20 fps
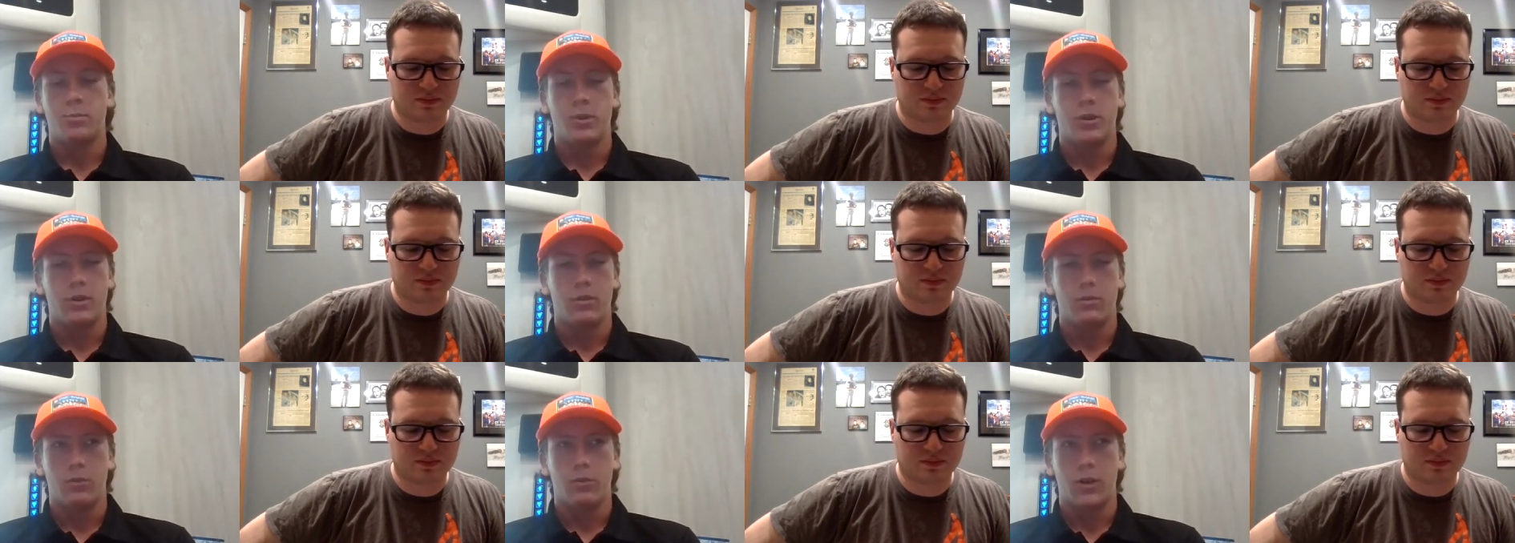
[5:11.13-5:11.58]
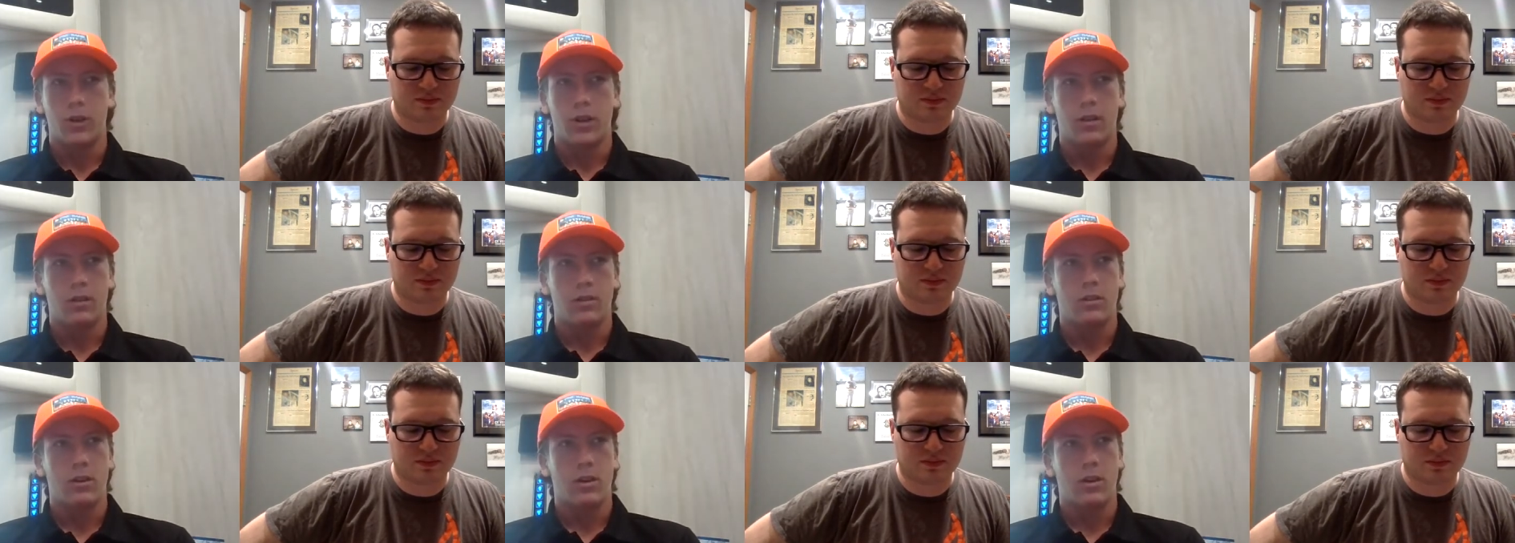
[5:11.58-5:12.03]
Speaker 1: but when
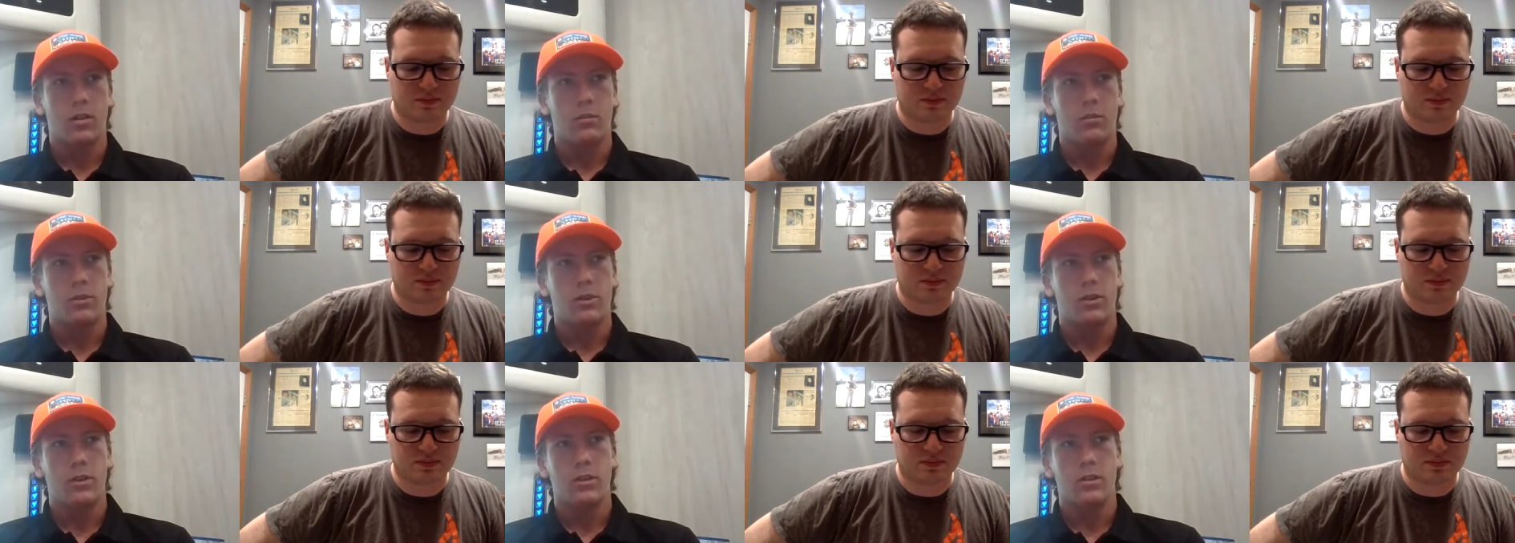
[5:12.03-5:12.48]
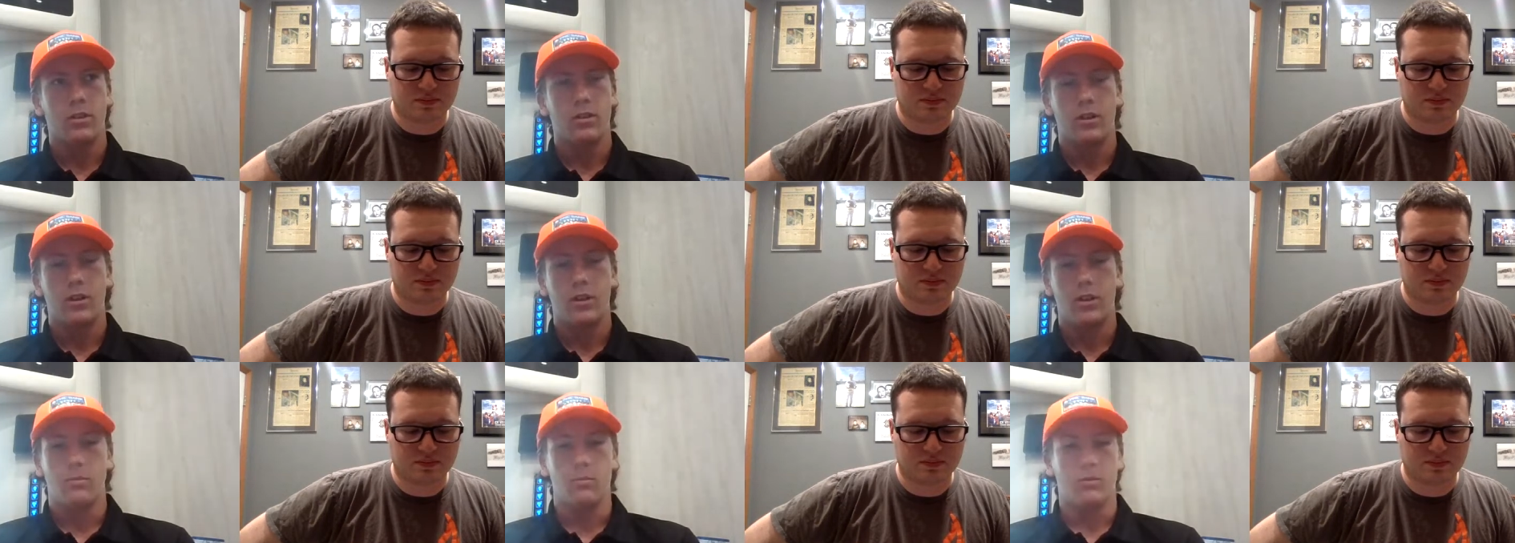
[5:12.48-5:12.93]
I got up here,
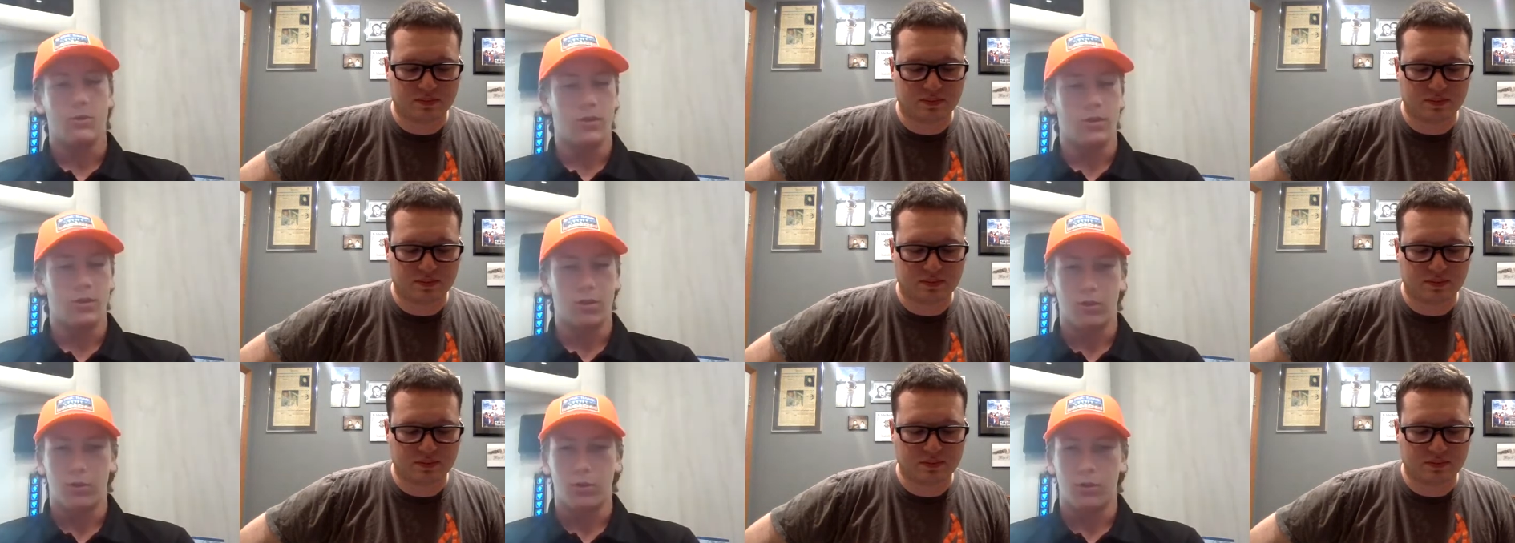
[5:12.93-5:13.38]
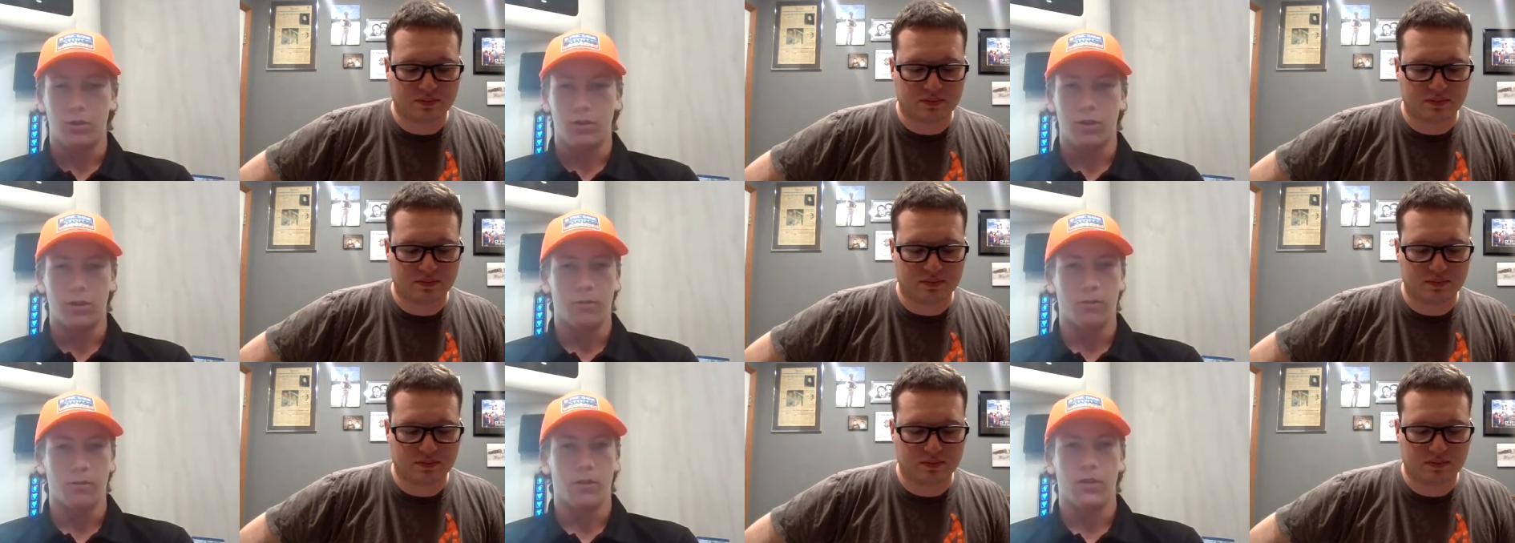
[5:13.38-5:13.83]
it was a whole
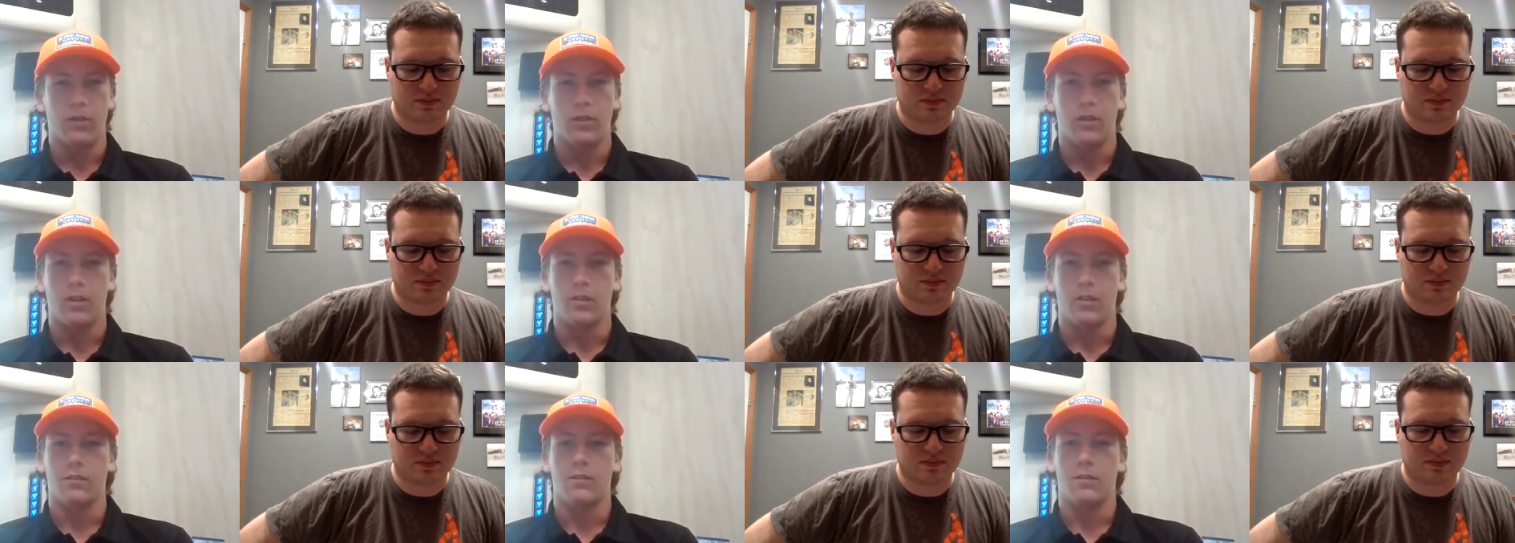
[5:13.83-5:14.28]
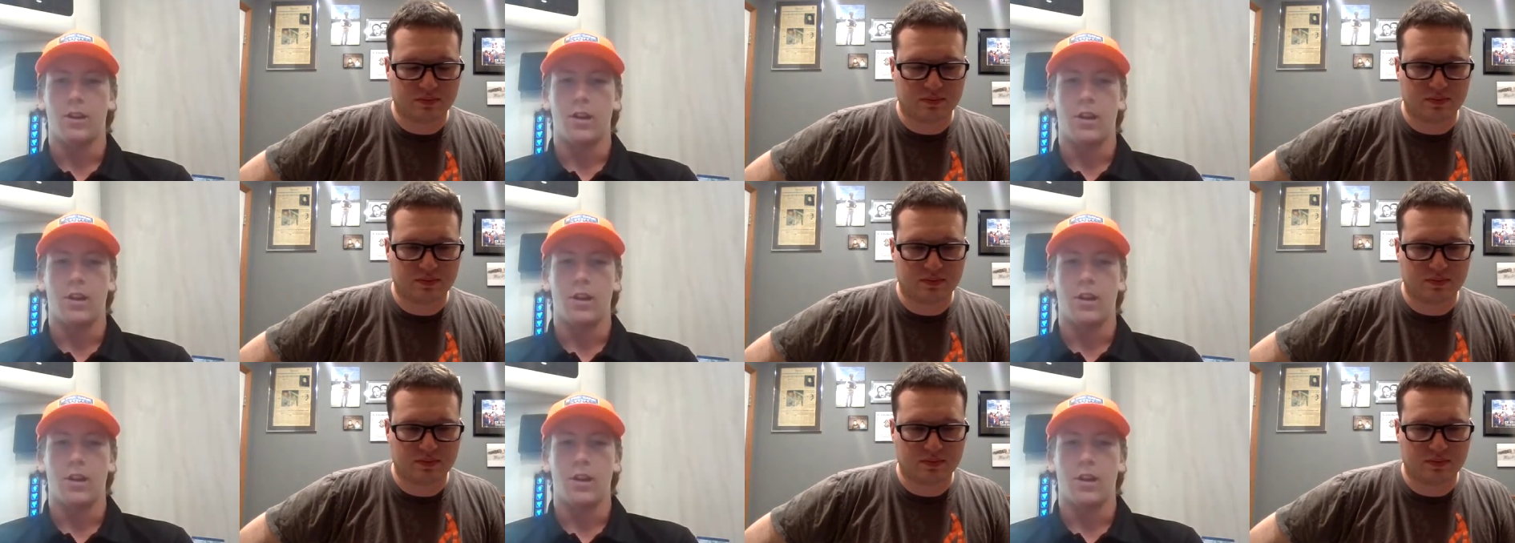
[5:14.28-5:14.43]
different thing.